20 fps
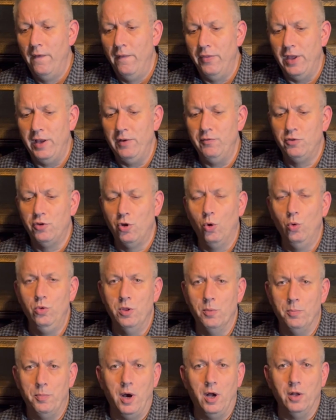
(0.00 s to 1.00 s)
They've towed
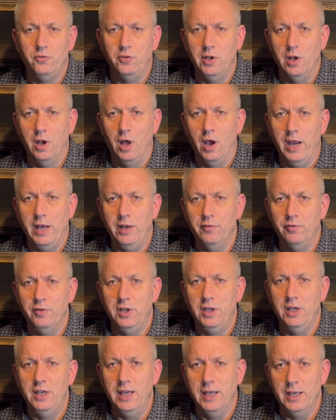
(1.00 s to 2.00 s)
the party line for
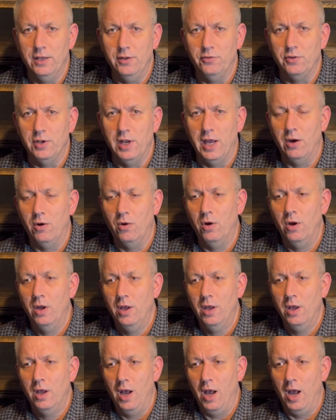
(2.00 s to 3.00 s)
years now.
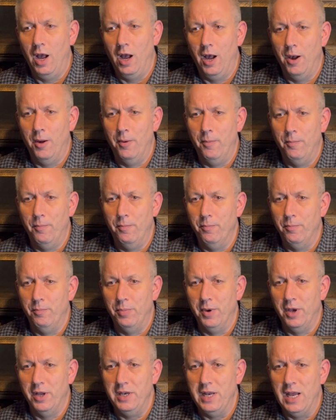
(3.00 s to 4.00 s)

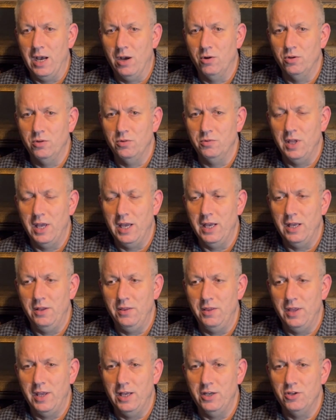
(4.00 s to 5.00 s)
But now
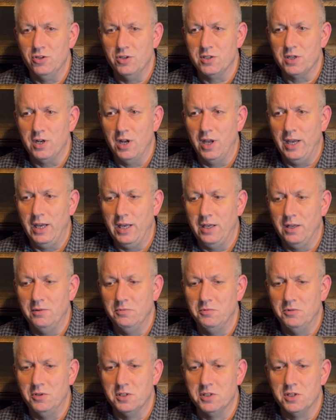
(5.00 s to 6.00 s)
they're just like
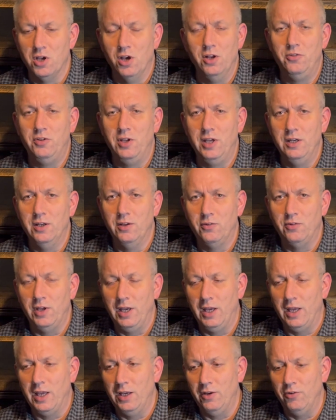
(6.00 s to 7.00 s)
deserting the
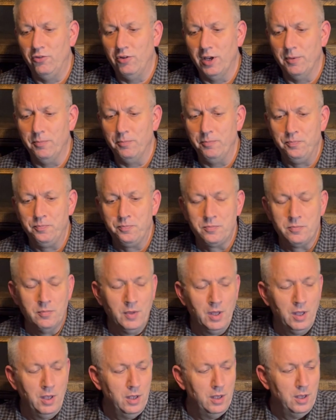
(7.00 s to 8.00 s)
sinking ship.
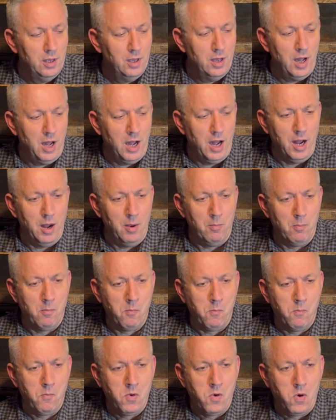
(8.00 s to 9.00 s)

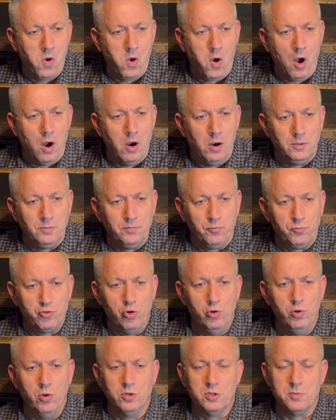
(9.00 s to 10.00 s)

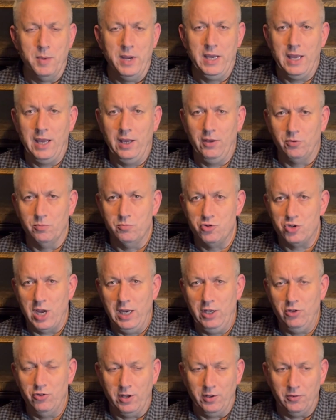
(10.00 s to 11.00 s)
Trudeau's making some
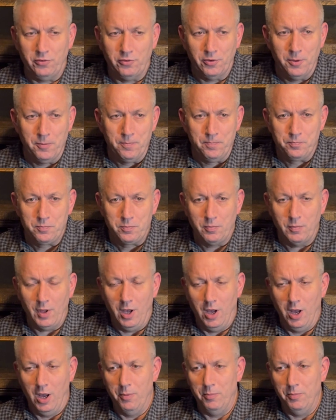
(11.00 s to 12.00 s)
changes.
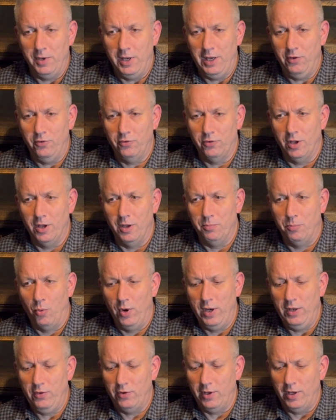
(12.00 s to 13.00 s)
He's
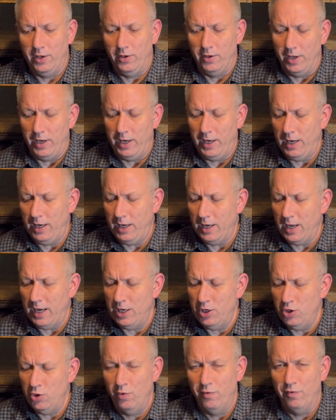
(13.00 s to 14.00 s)
appointed
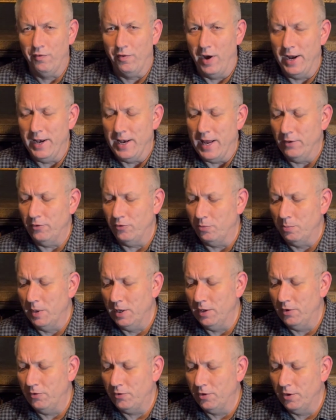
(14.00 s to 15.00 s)
a new finance
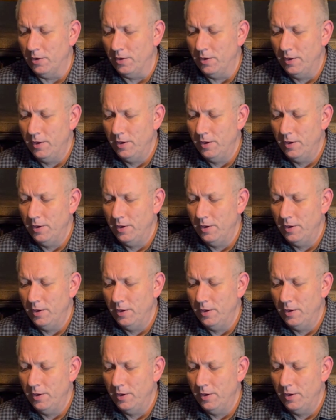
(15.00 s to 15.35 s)
minister.